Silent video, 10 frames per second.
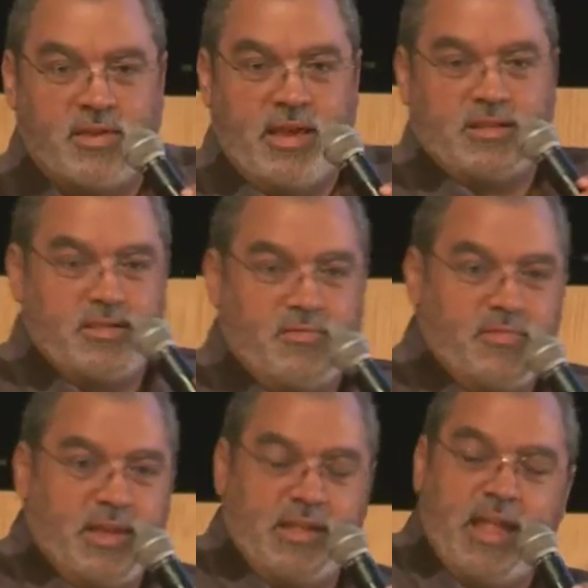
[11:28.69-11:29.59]
get some
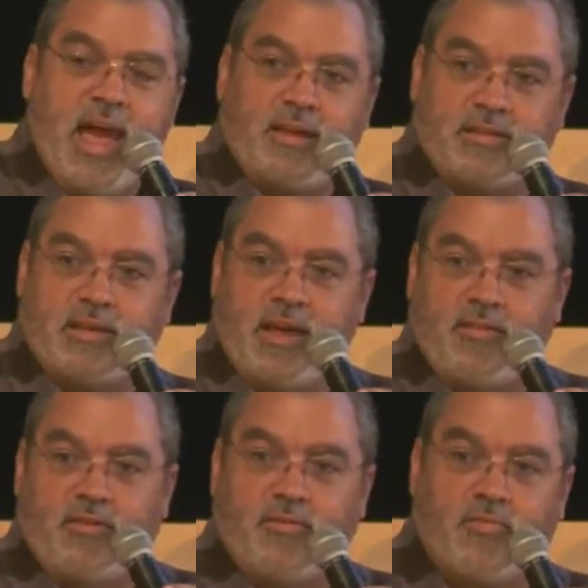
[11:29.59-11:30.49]
get an act
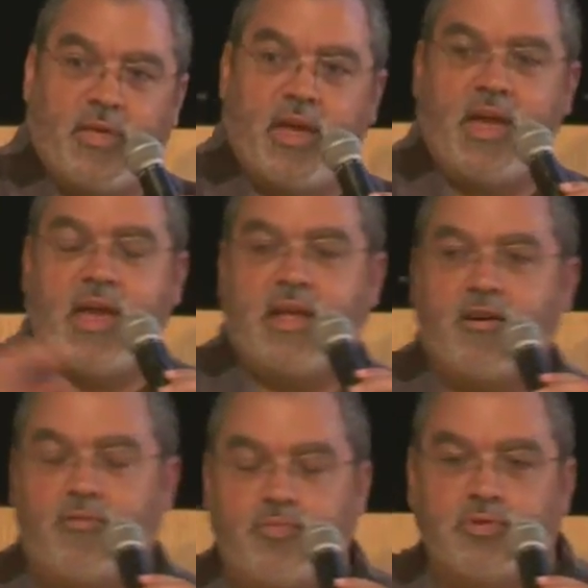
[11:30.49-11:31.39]
together, and
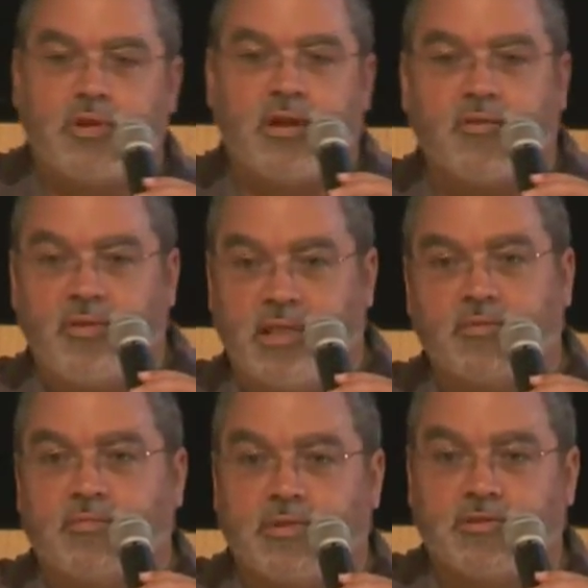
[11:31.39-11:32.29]
go put on a
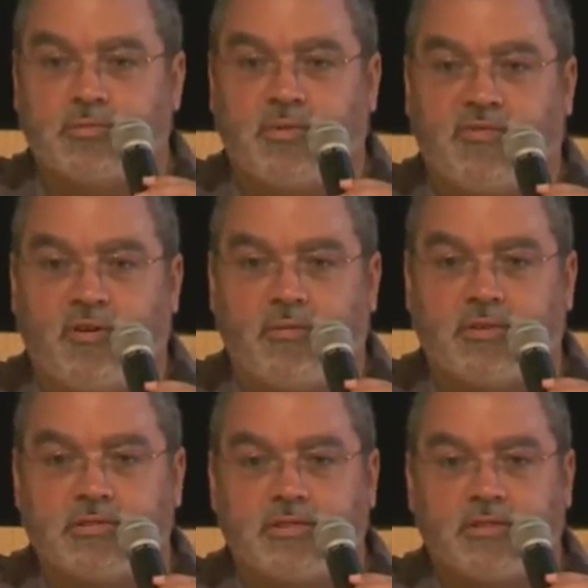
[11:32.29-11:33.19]
rhythm and blues
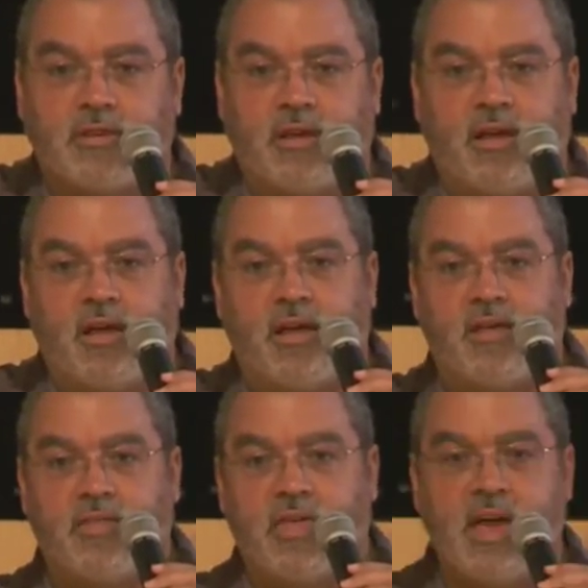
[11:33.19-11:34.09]
performance
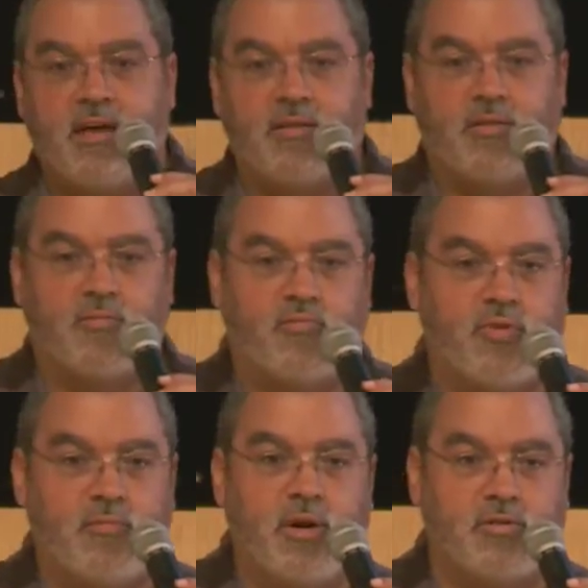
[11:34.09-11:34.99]
that
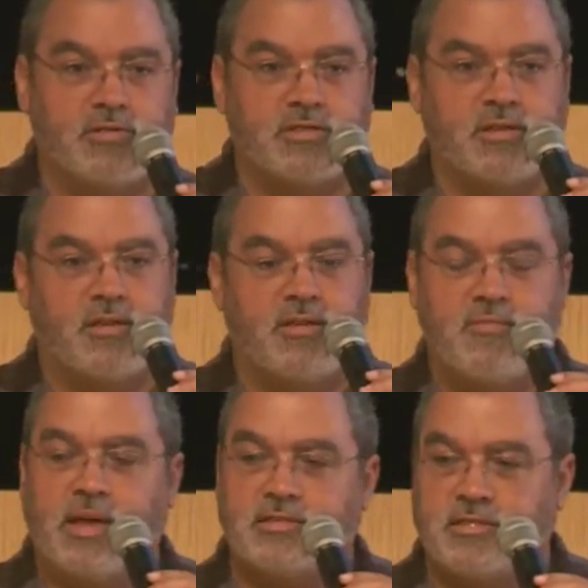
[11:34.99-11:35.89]
promotes the
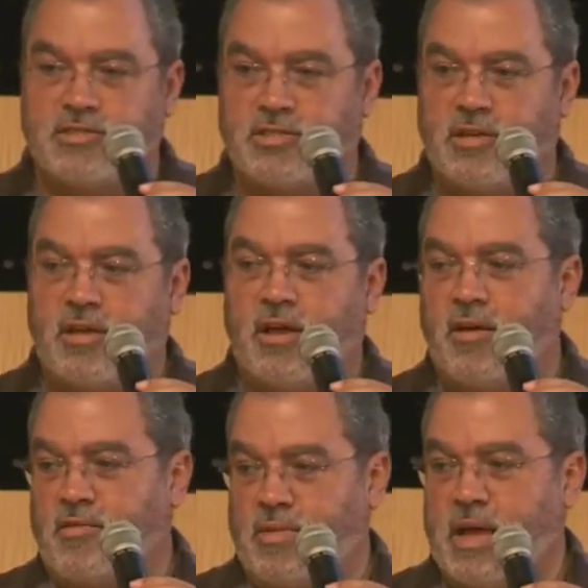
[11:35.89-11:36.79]
message
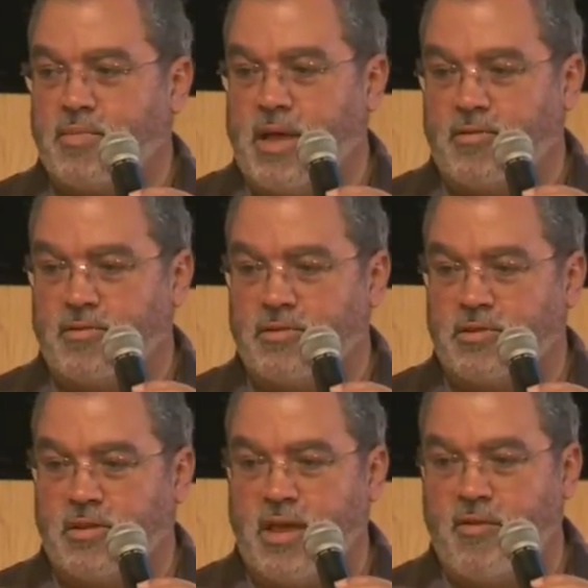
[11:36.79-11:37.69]
of the Black Panthers
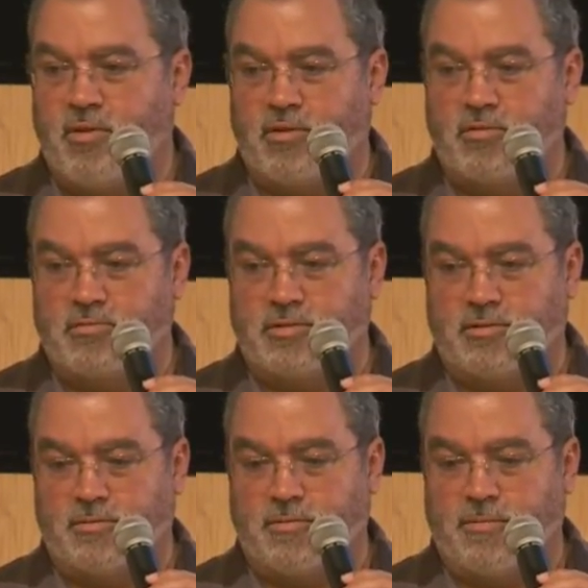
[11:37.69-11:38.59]
and recruits.
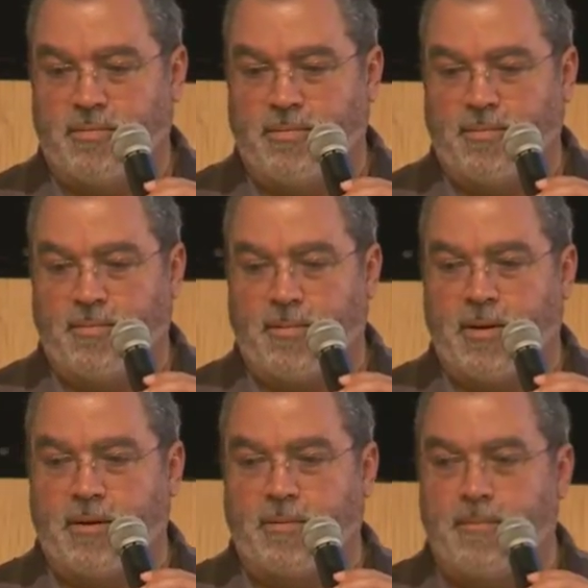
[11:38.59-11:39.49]

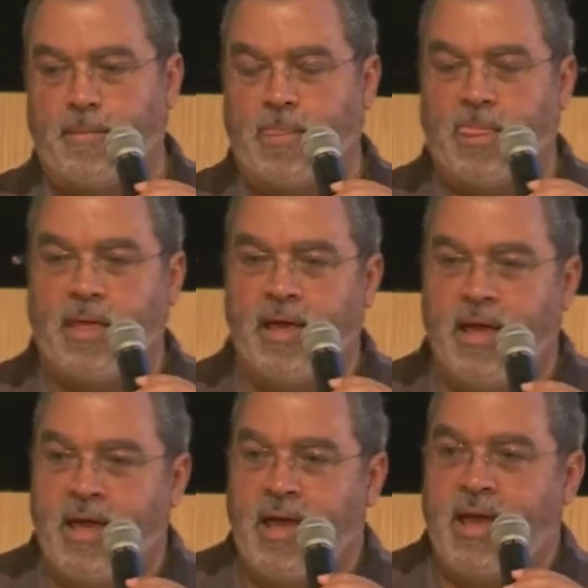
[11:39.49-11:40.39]
Okay.
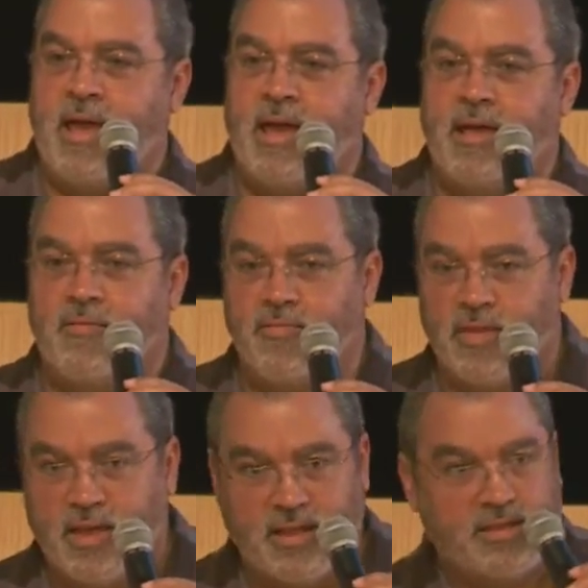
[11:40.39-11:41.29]
And
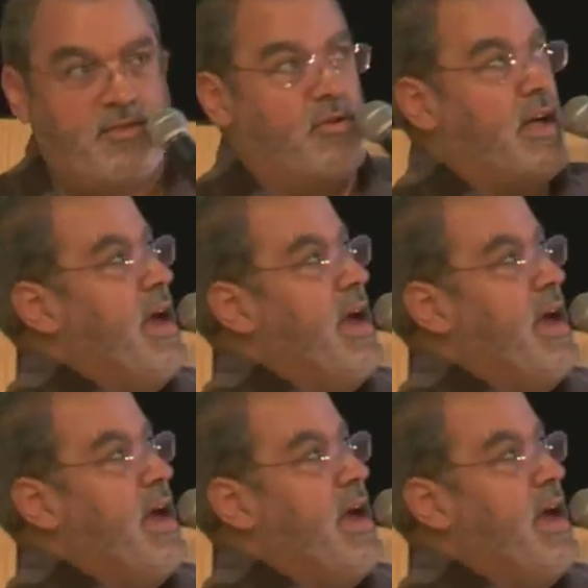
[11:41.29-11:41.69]
and they said we'll